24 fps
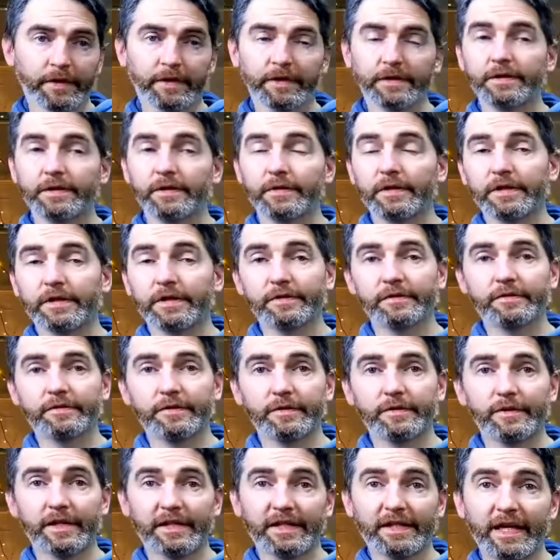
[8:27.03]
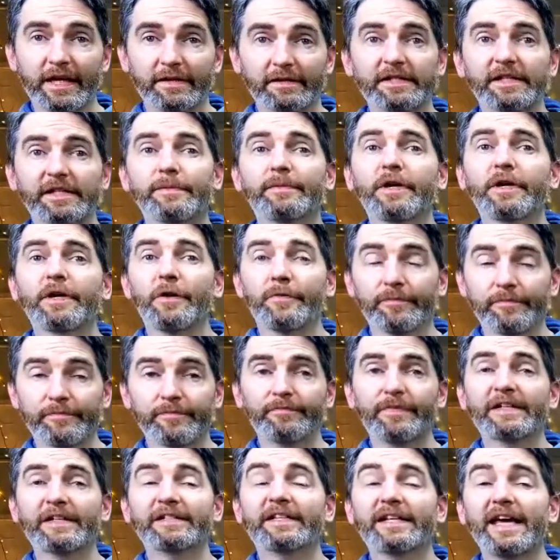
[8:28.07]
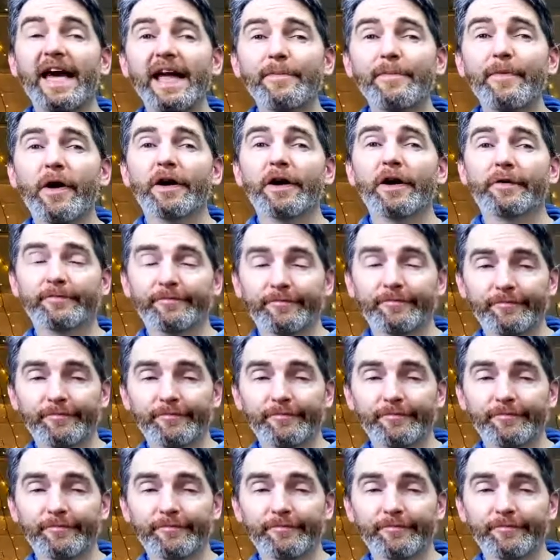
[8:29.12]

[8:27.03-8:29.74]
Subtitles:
So you can do it like that. Let's keep going. Back to A minor.